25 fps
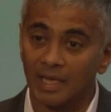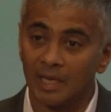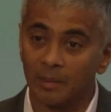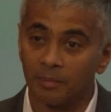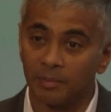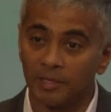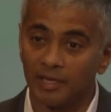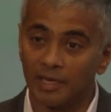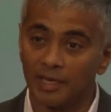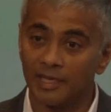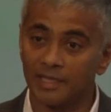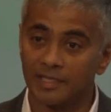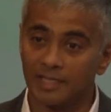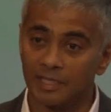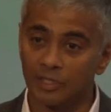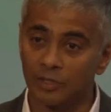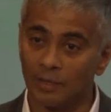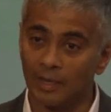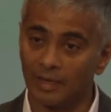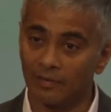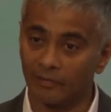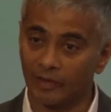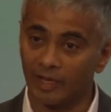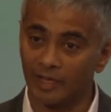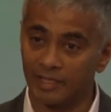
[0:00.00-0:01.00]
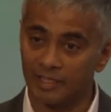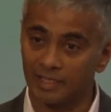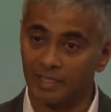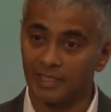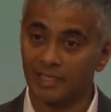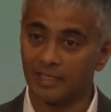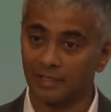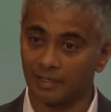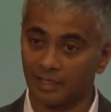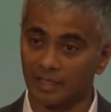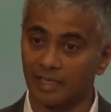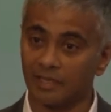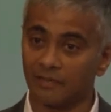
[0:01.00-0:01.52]
KPIs, and you have
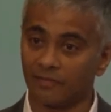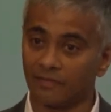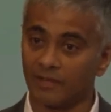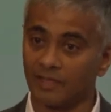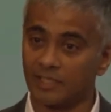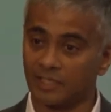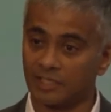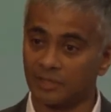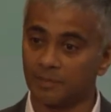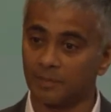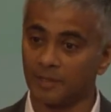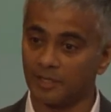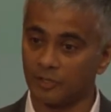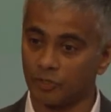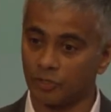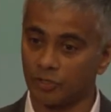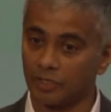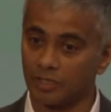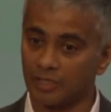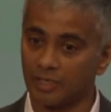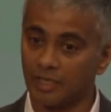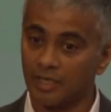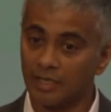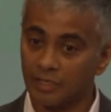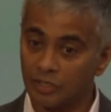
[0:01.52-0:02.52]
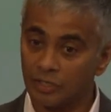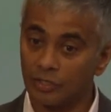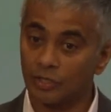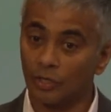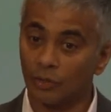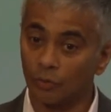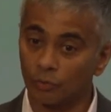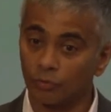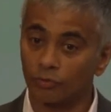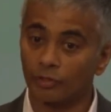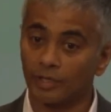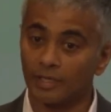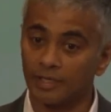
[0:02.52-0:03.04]
ideally a ring-fenced budget to
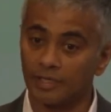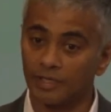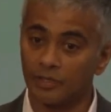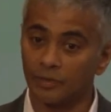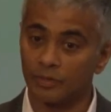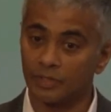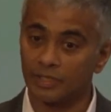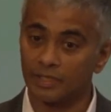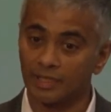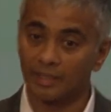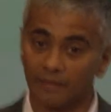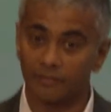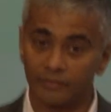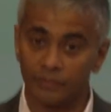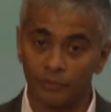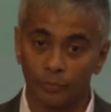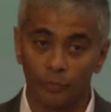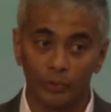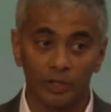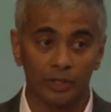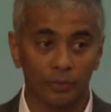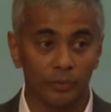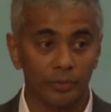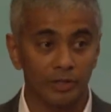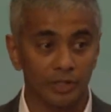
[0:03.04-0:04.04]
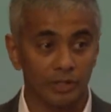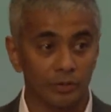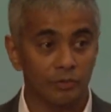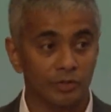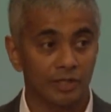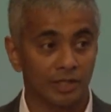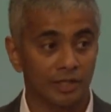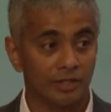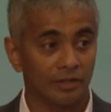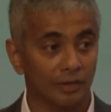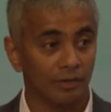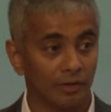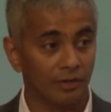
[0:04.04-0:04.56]
go try new stuff, to work with new
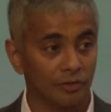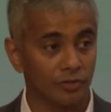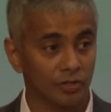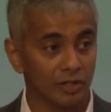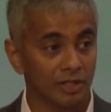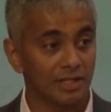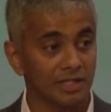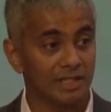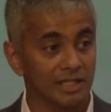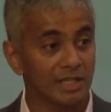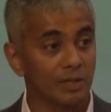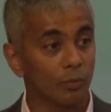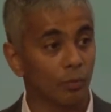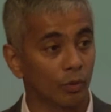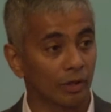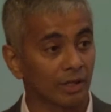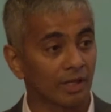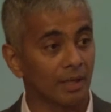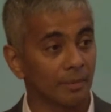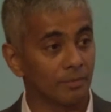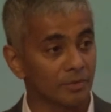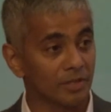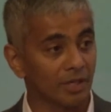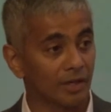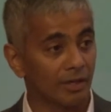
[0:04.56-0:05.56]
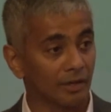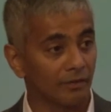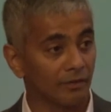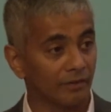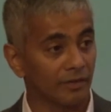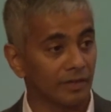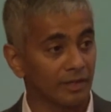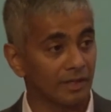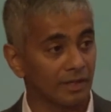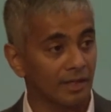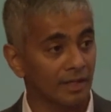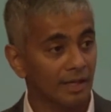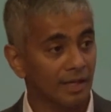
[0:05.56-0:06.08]
technology and see what comes out of
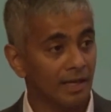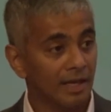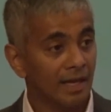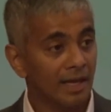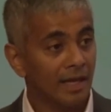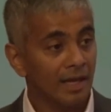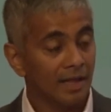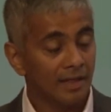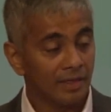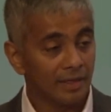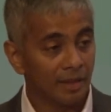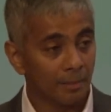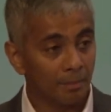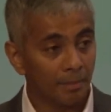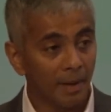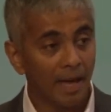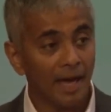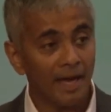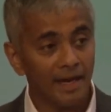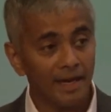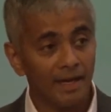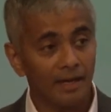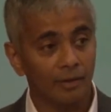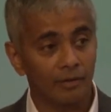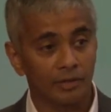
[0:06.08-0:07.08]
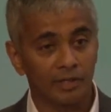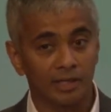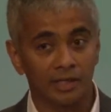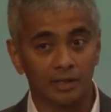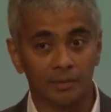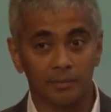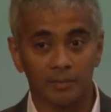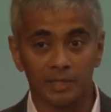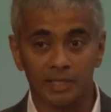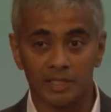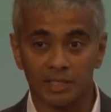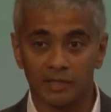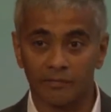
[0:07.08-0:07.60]
it. The bad
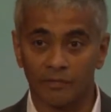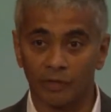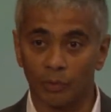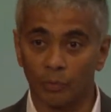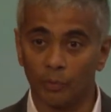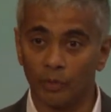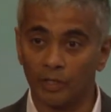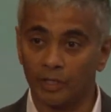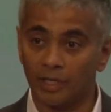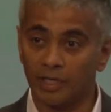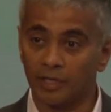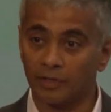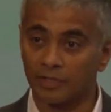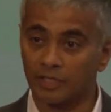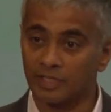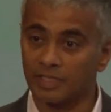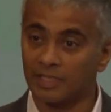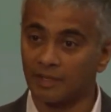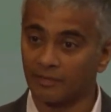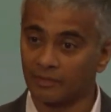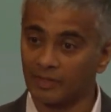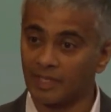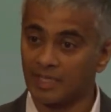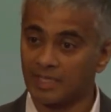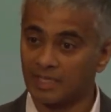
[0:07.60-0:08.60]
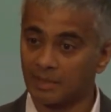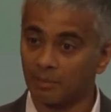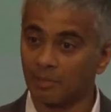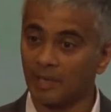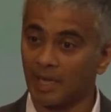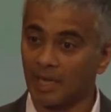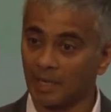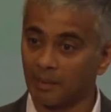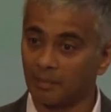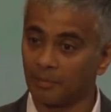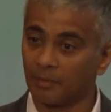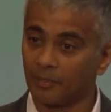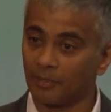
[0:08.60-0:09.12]
outcome is if you're working on stuff that's a
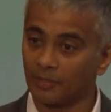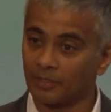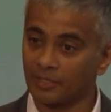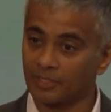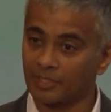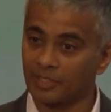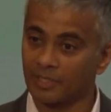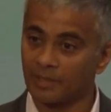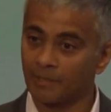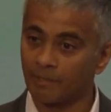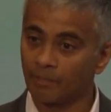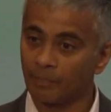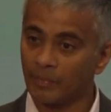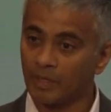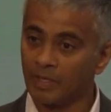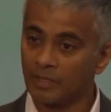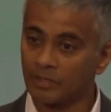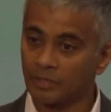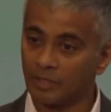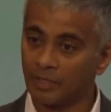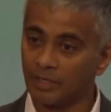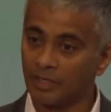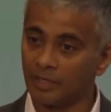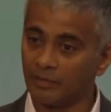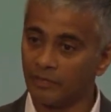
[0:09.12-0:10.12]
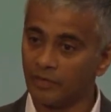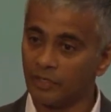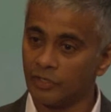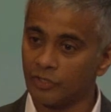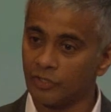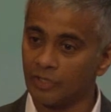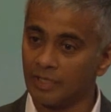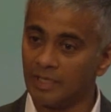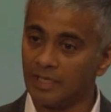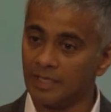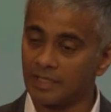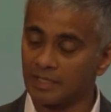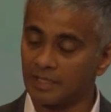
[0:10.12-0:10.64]
black box. So
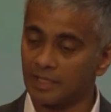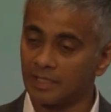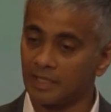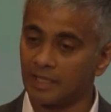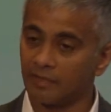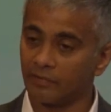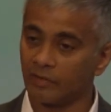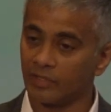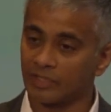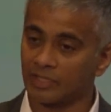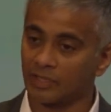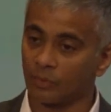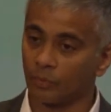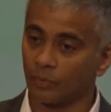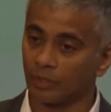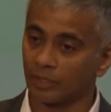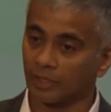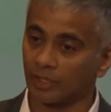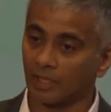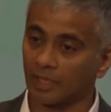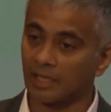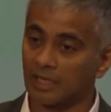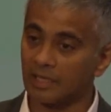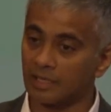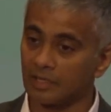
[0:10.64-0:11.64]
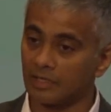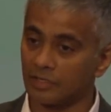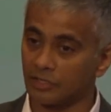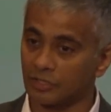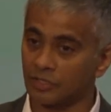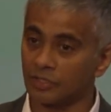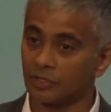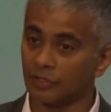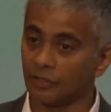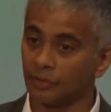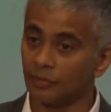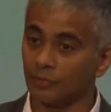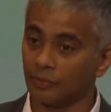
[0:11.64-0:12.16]
innovation isn't giving someone 3 years
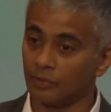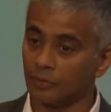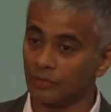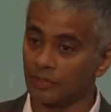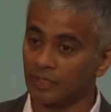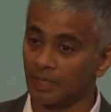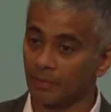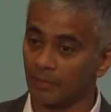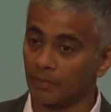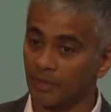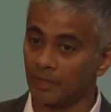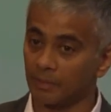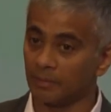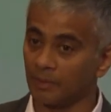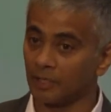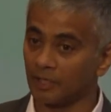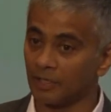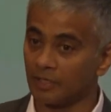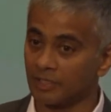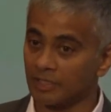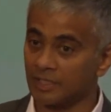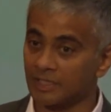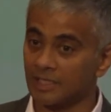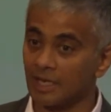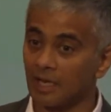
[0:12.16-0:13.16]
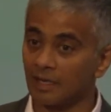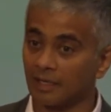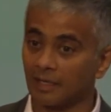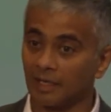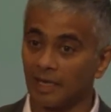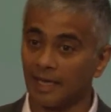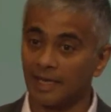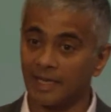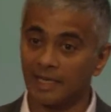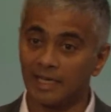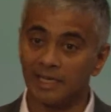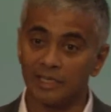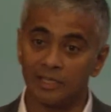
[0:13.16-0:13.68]
to go do something, because it's
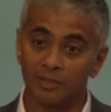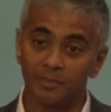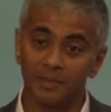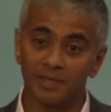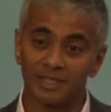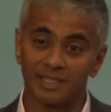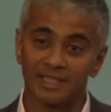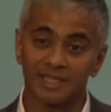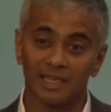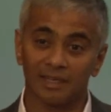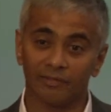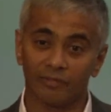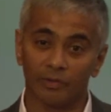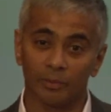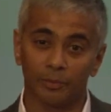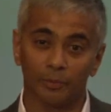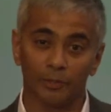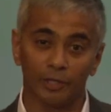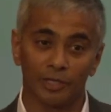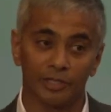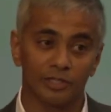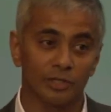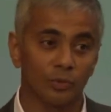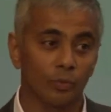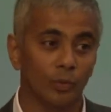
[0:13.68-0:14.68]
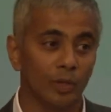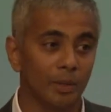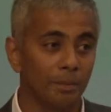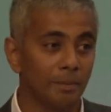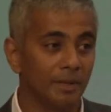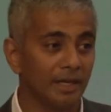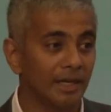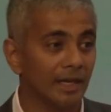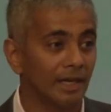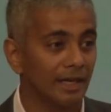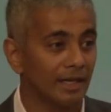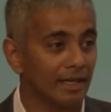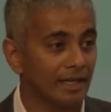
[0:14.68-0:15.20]
unlikely to be a silver bullet or one
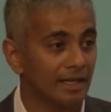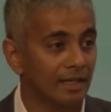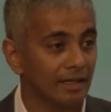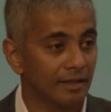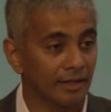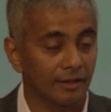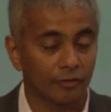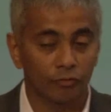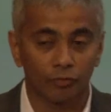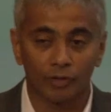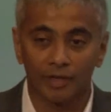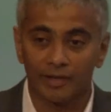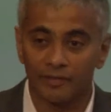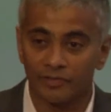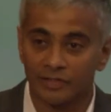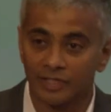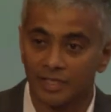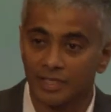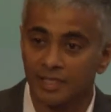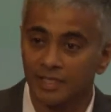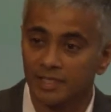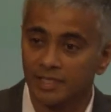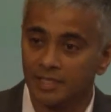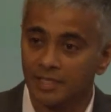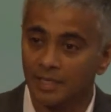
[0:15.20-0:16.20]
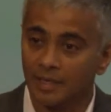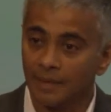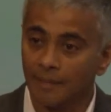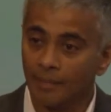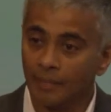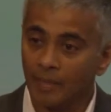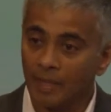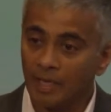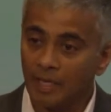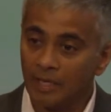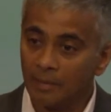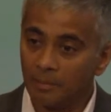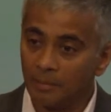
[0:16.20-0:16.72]
big idea that drives things.
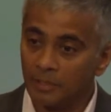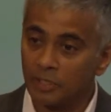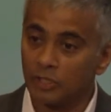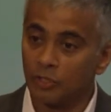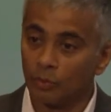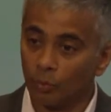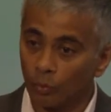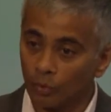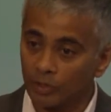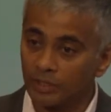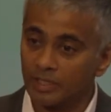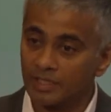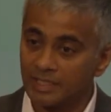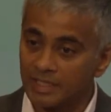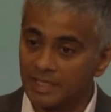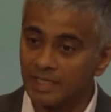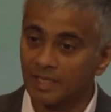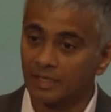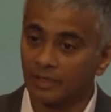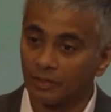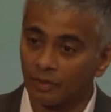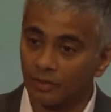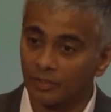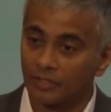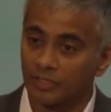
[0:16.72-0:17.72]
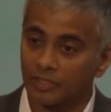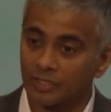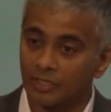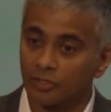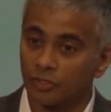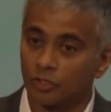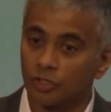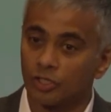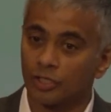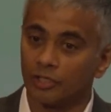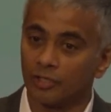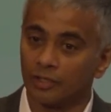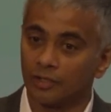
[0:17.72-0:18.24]
But you want to see a constant
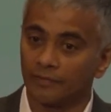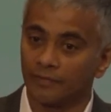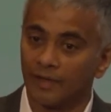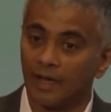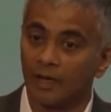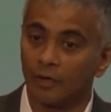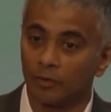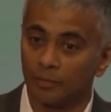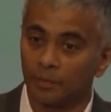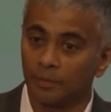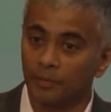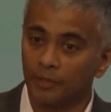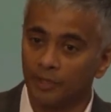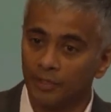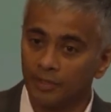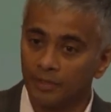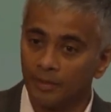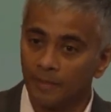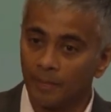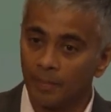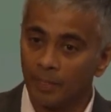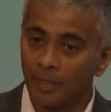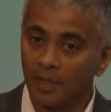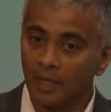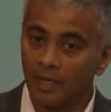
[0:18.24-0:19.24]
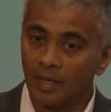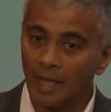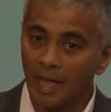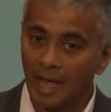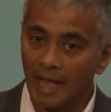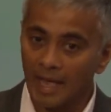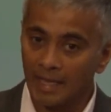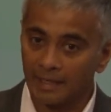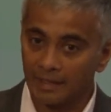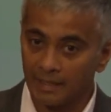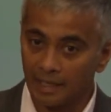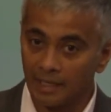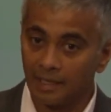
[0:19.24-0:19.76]
churn of output,
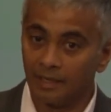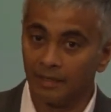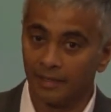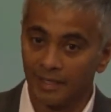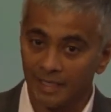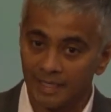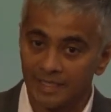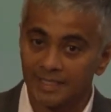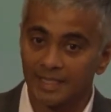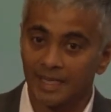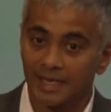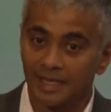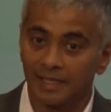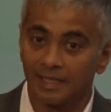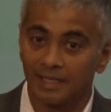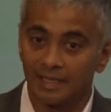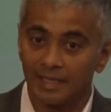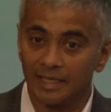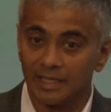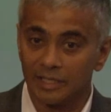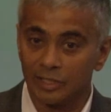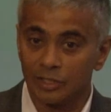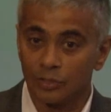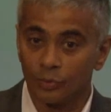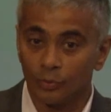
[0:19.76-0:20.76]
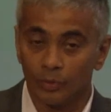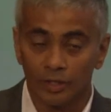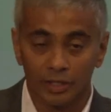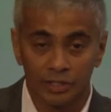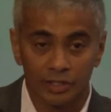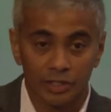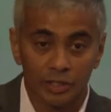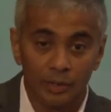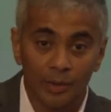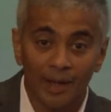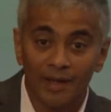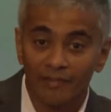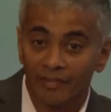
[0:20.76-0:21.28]
and the learning cycle needs to work.
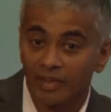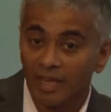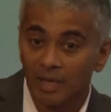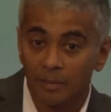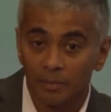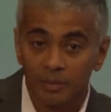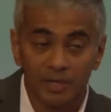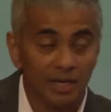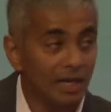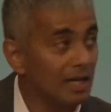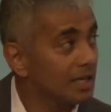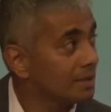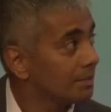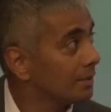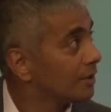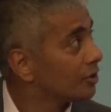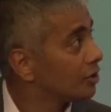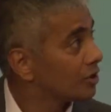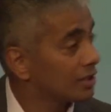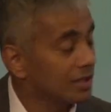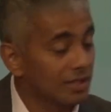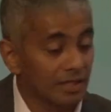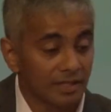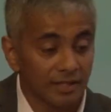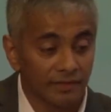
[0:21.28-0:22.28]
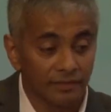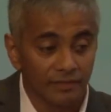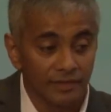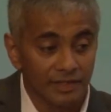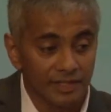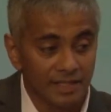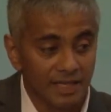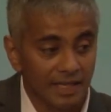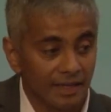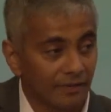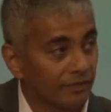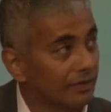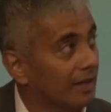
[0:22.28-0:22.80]
So you have KPIs, but just a different
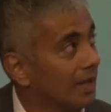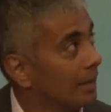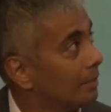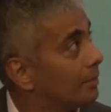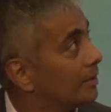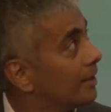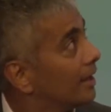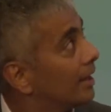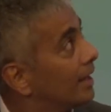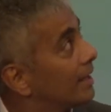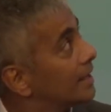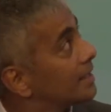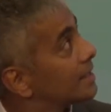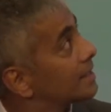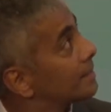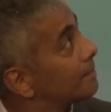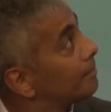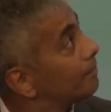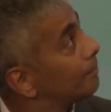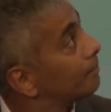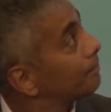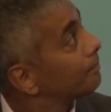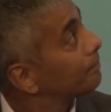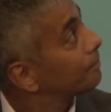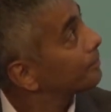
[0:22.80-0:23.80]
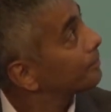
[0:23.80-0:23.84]
set of KPIs.